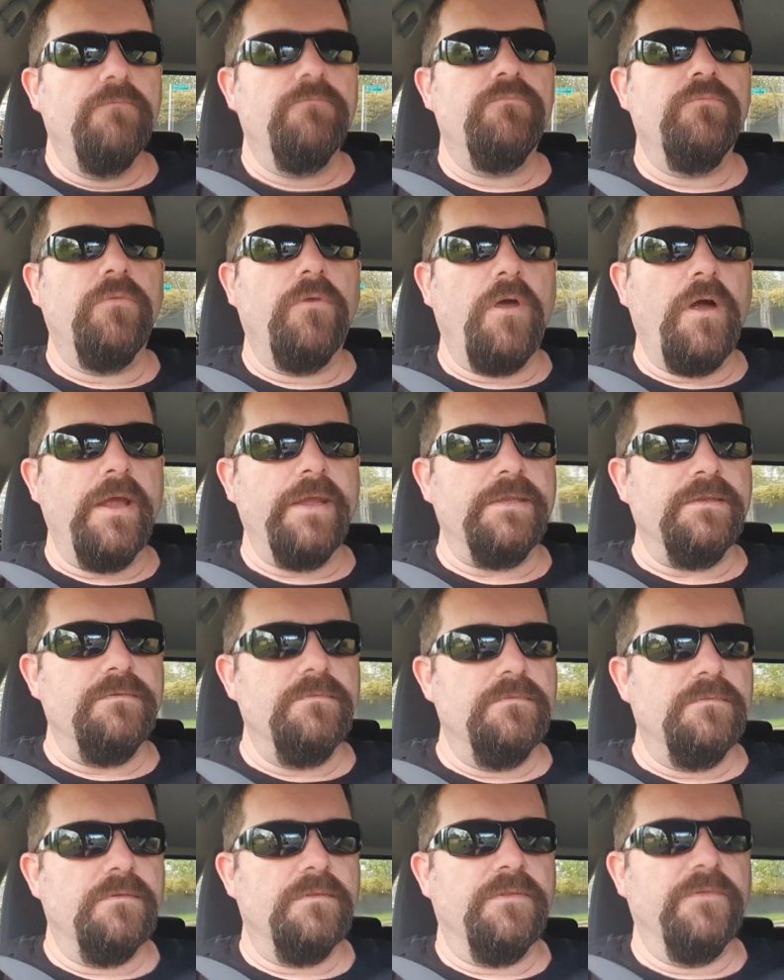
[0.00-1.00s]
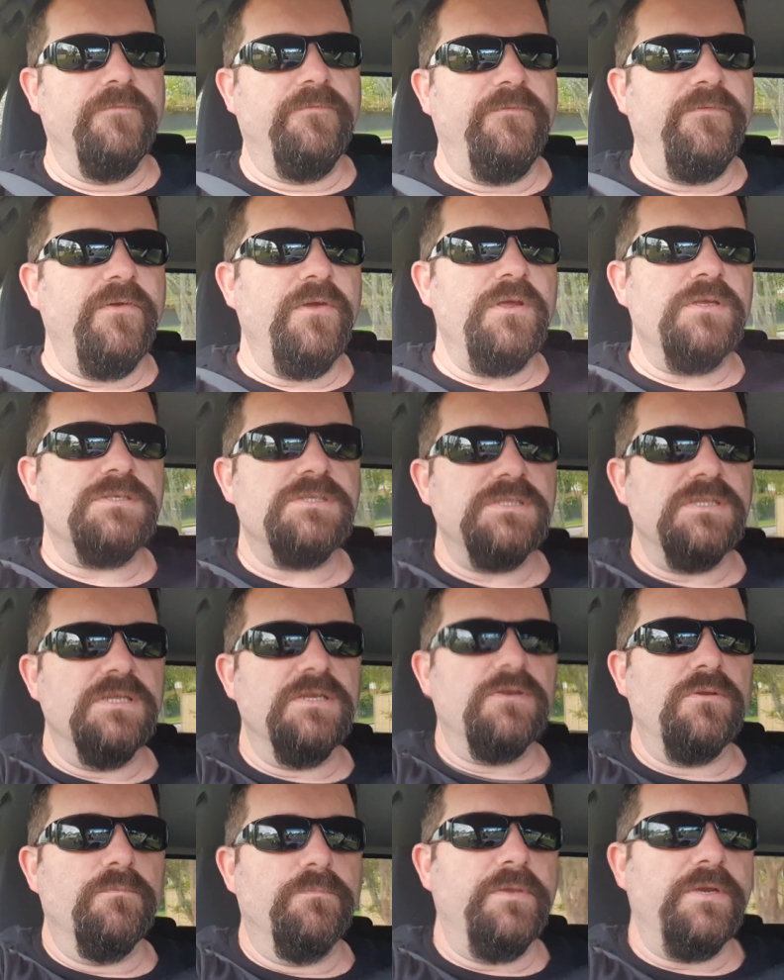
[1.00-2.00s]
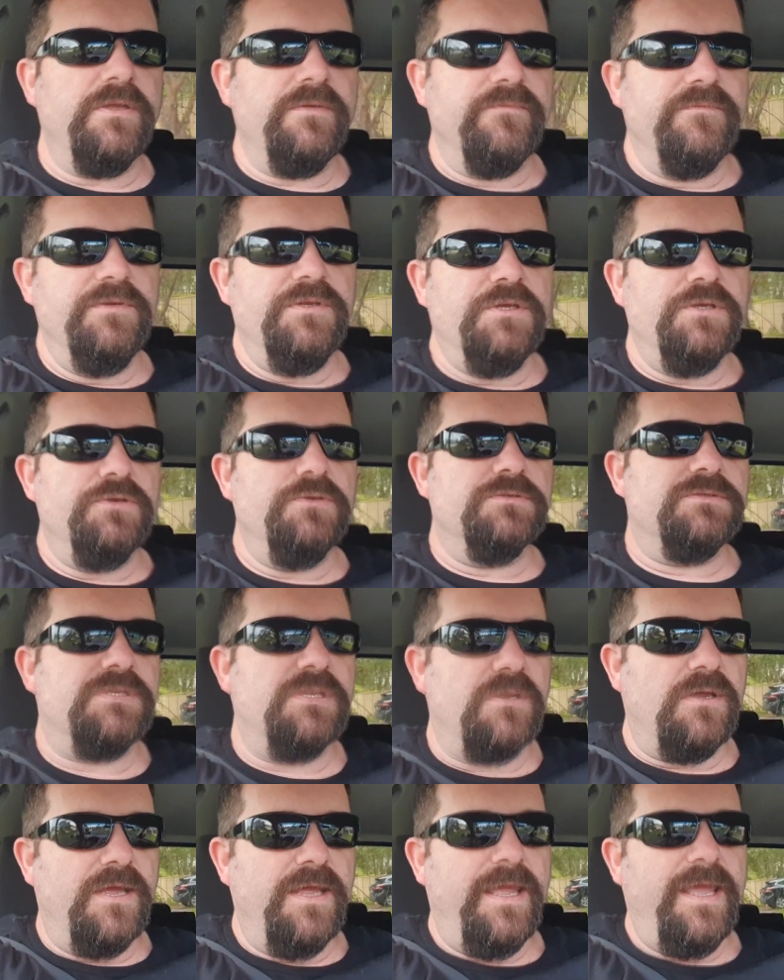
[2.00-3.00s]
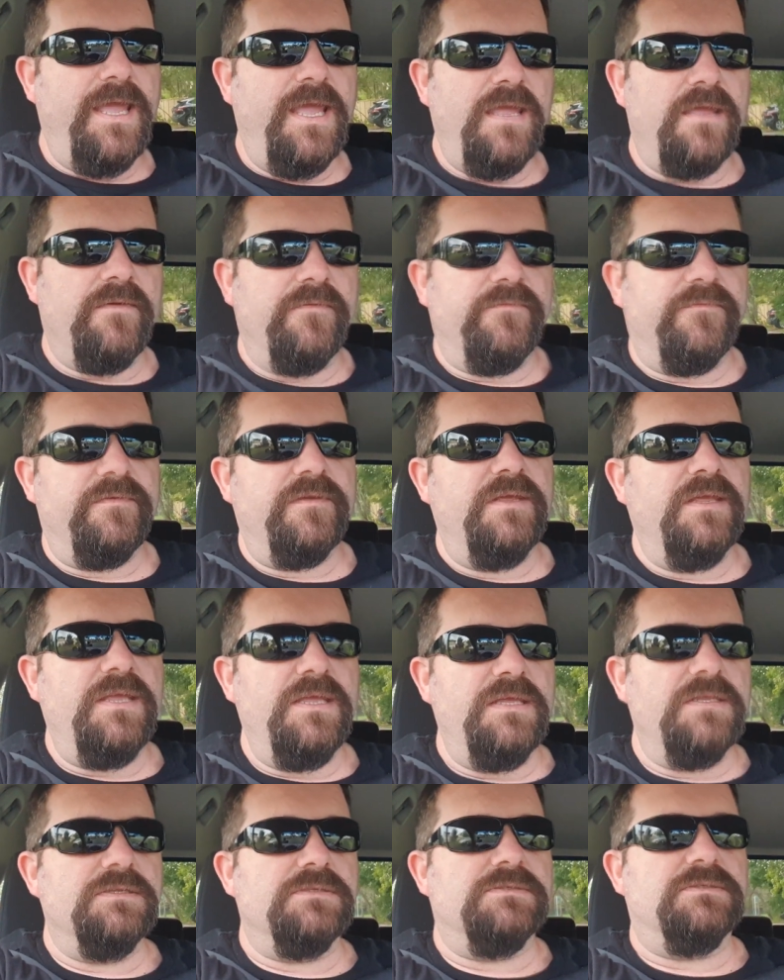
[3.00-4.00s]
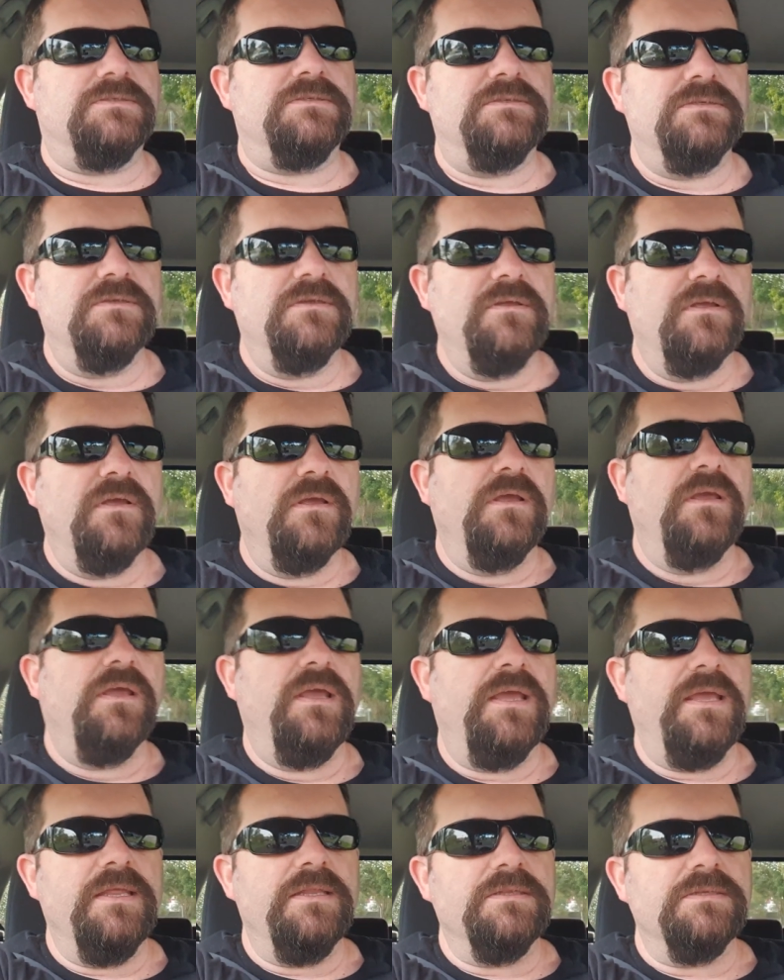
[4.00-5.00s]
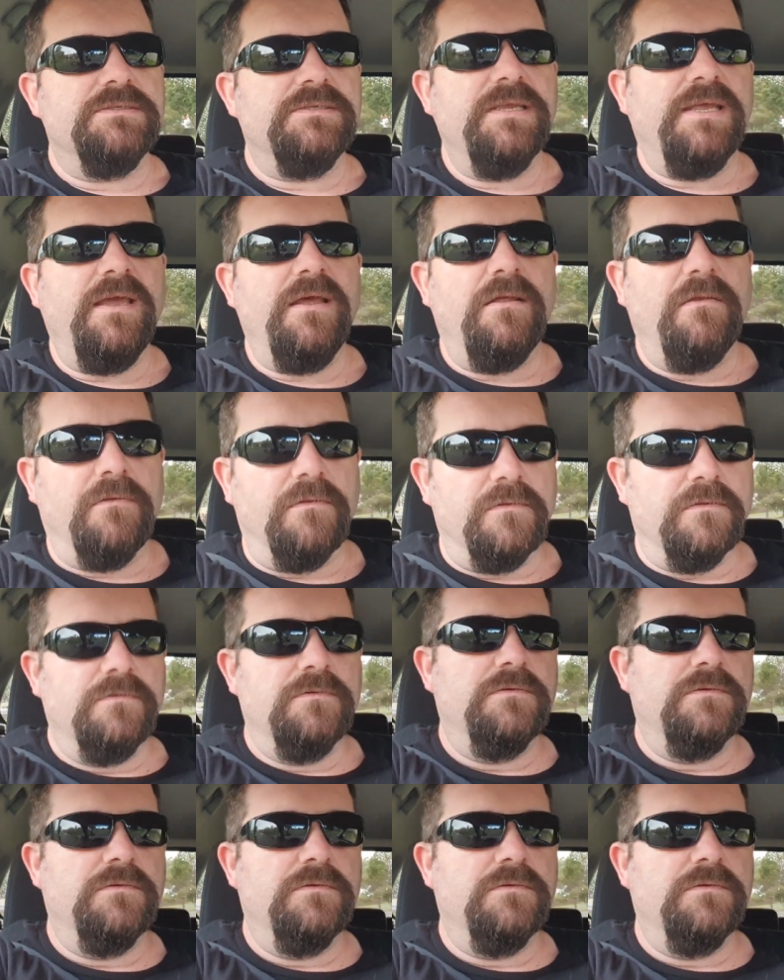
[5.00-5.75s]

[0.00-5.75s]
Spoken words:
right, the first little bit of news that I have is Intel